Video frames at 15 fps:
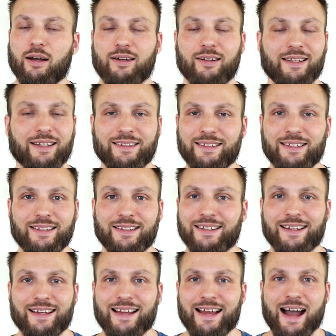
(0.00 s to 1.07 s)
And
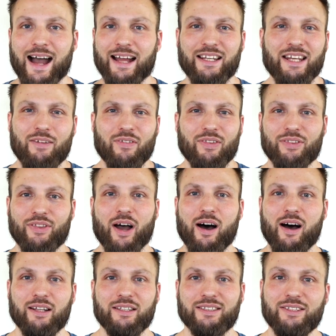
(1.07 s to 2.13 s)
I never
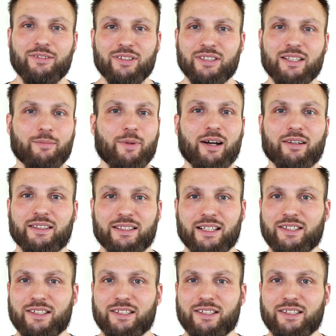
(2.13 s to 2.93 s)
thought seriously about this.